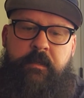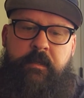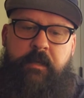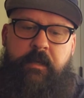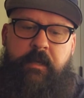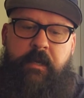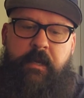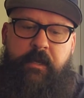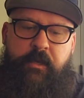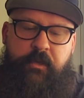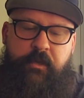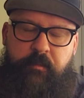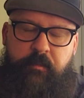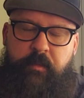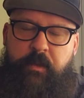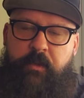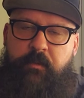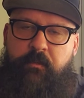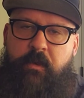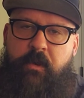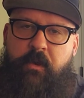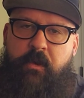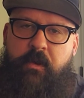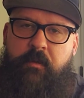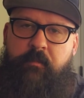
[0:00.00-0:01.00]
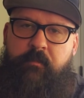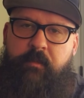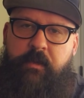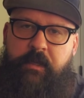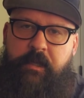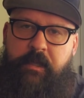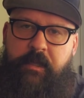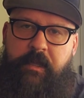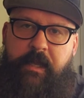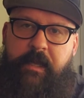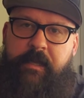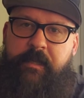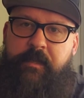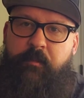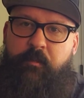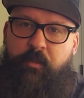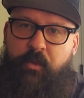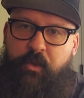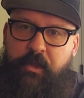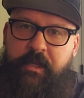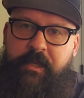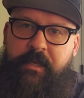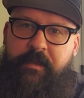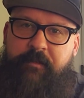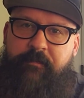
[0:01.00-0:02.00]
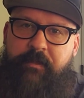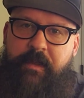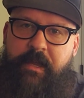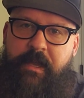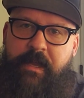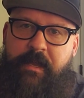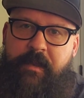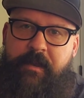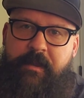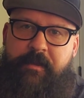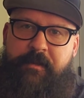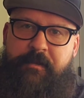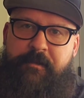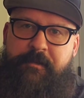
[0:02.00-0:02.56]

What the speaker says: I be wrong, but I like to believe that.